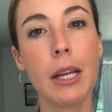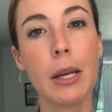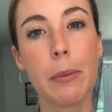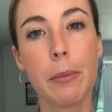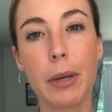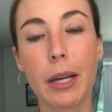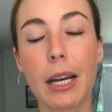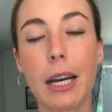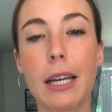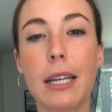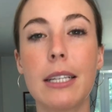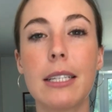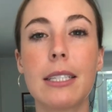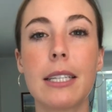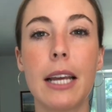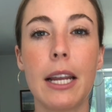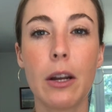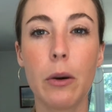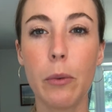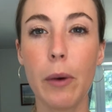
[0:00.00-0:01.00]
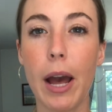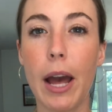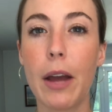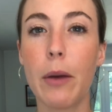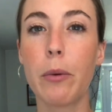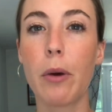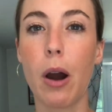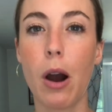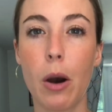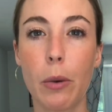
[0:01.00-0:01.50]
Because in a way,
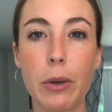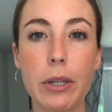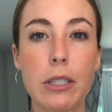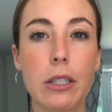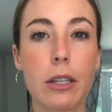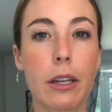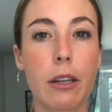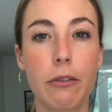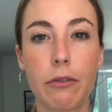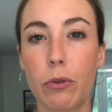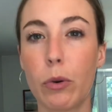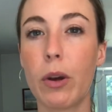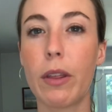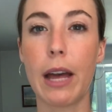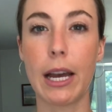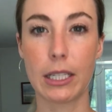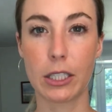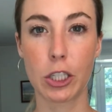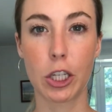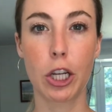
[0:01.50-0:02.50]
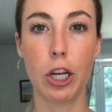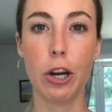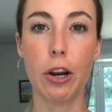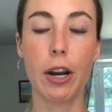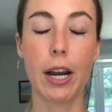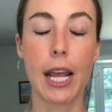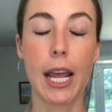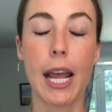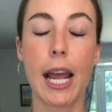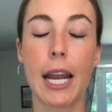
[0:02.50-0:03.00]
we're always looking for that
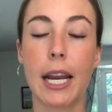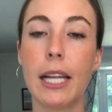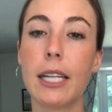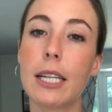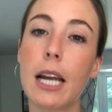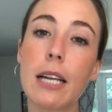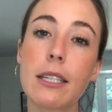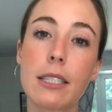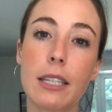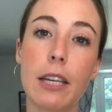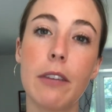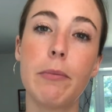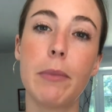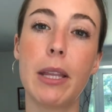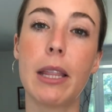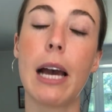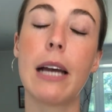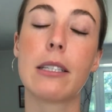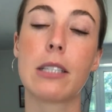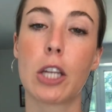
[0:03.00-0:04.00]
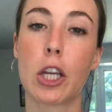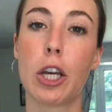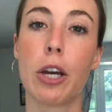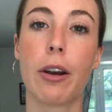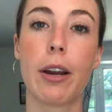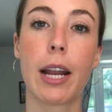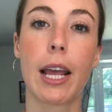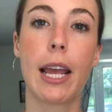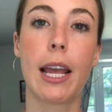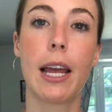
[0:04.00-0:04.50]
security, and it does give me that
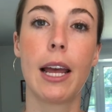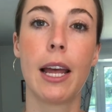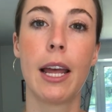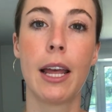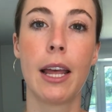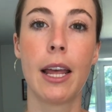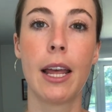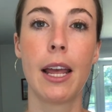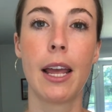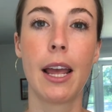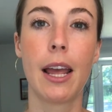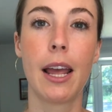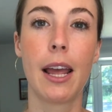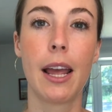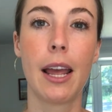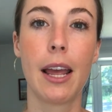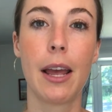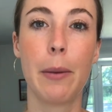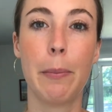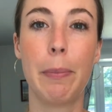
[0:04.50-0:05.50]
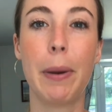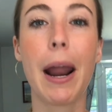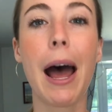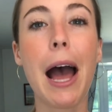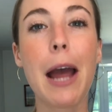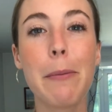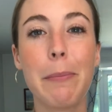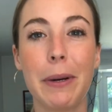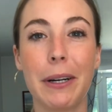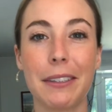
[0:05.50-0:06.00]
security. But
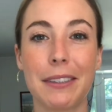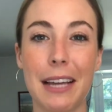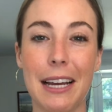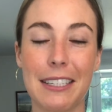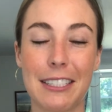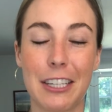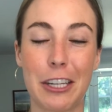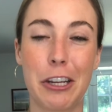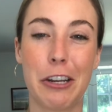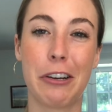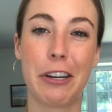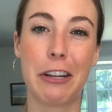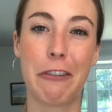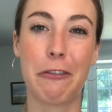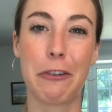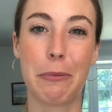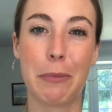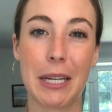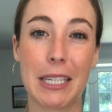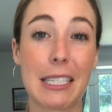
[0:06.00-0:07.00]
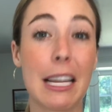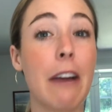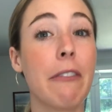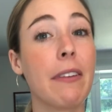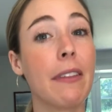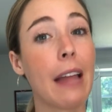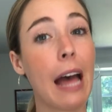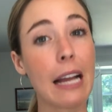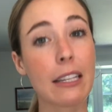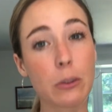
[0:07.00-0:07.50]
I built that security for myself,
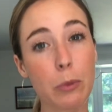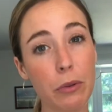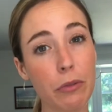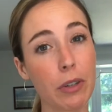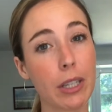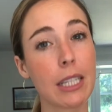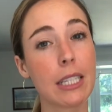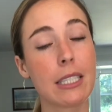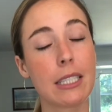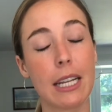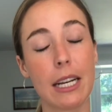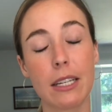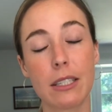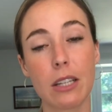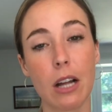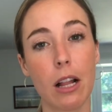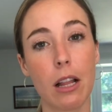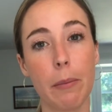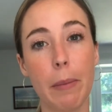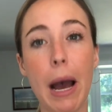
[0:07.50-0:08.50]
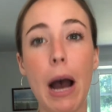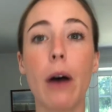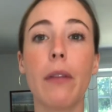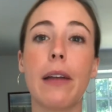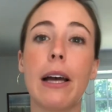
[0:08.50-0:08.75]
and that's what real estate is all about.